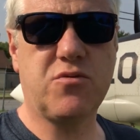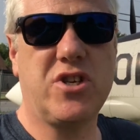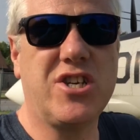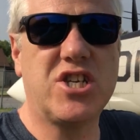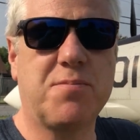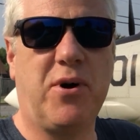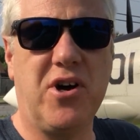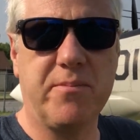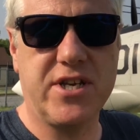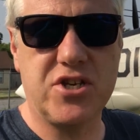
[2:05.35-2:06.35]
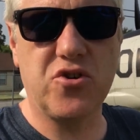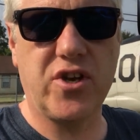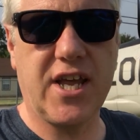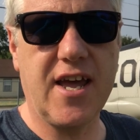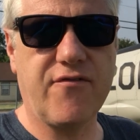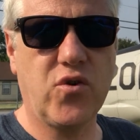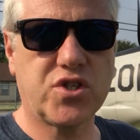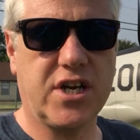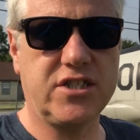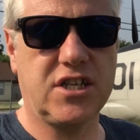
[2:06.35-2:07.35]
which inspired me to join the Air
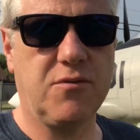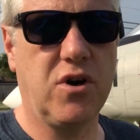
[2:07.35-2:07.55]
Force, actually,